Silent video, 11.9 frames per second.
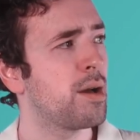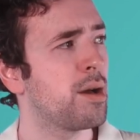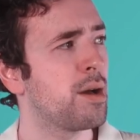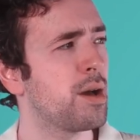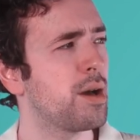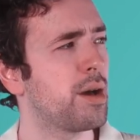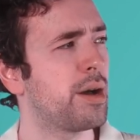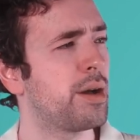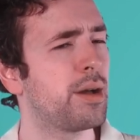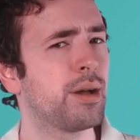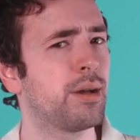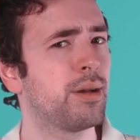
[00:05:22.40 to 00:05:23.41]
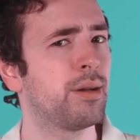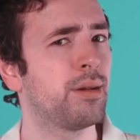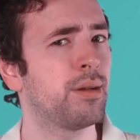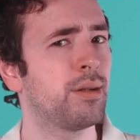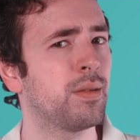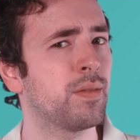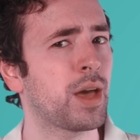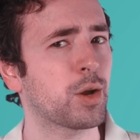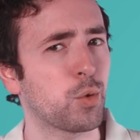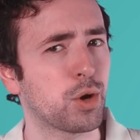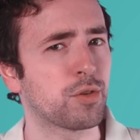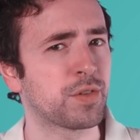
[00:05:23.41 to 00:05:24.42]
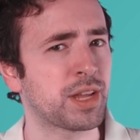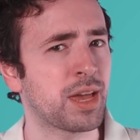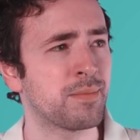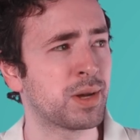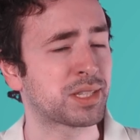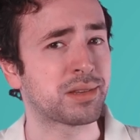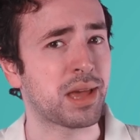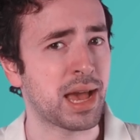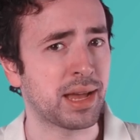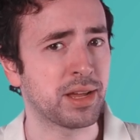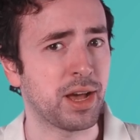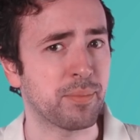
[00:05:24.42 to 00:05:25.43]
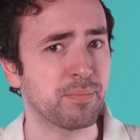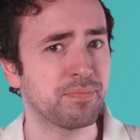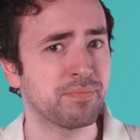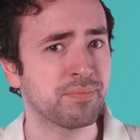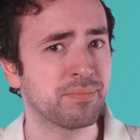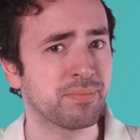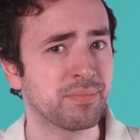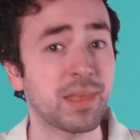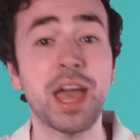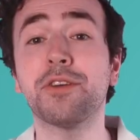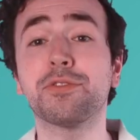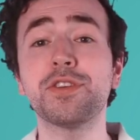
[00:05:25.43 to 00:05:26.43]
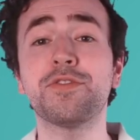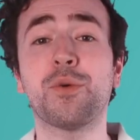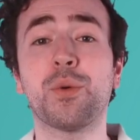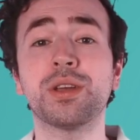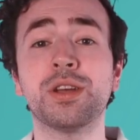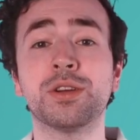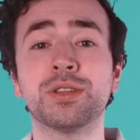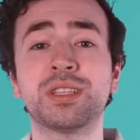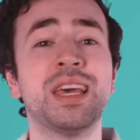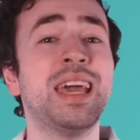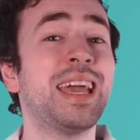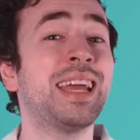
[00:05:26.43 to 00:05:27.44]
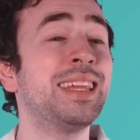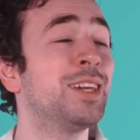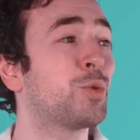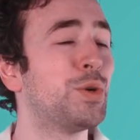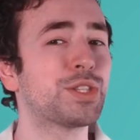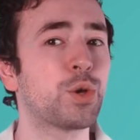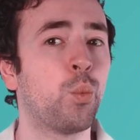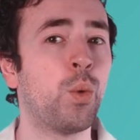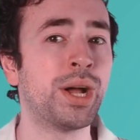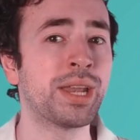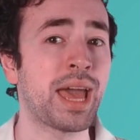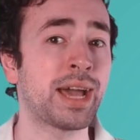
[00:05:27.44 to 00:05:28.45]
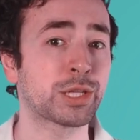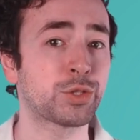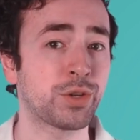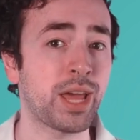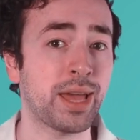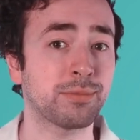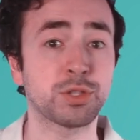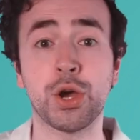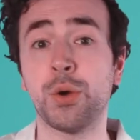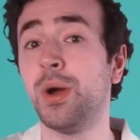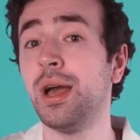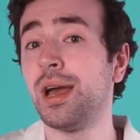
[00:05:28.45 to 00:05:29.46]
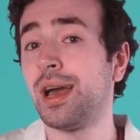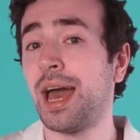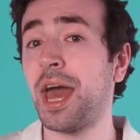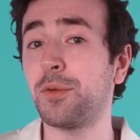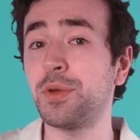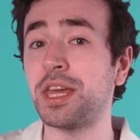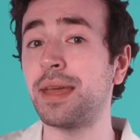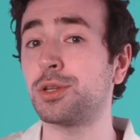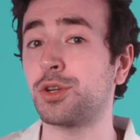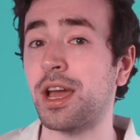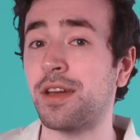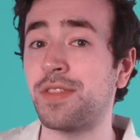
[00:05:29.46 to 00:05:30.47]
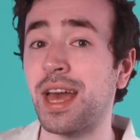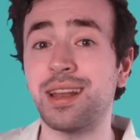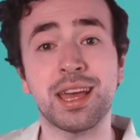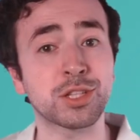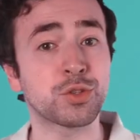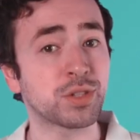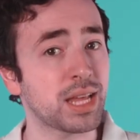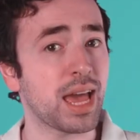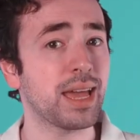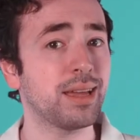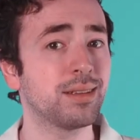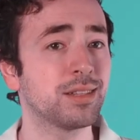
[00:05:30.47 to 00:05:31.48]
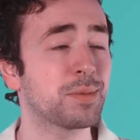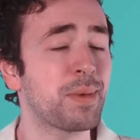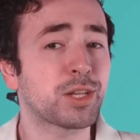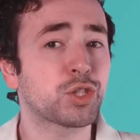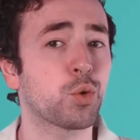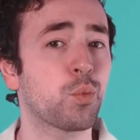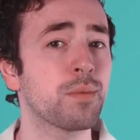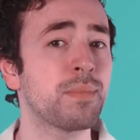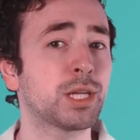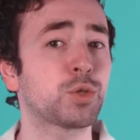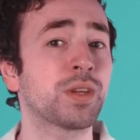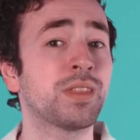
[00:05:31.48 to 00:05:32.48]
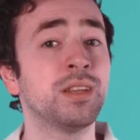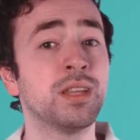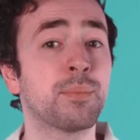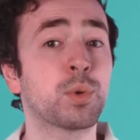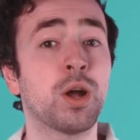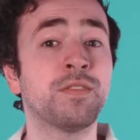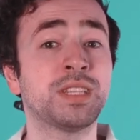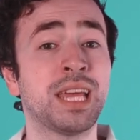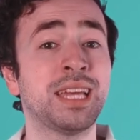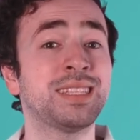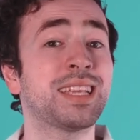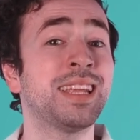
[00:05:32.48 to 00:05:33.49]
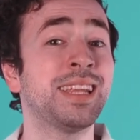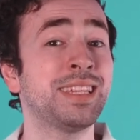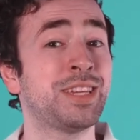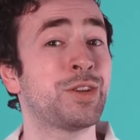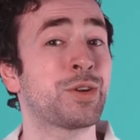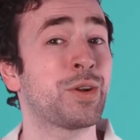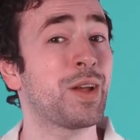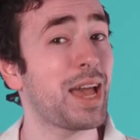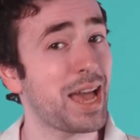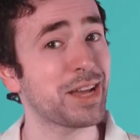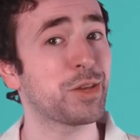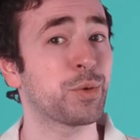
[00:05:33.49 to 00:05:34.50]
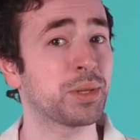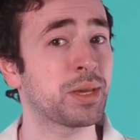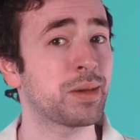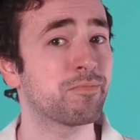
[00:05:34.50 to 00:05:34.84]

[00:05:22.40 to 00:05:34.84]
Huh. That quarter of a day must add up. Every four years, it equals one extra day. So how do we keep track of that extra day to make sure we're measuring the number of days in a year accurately?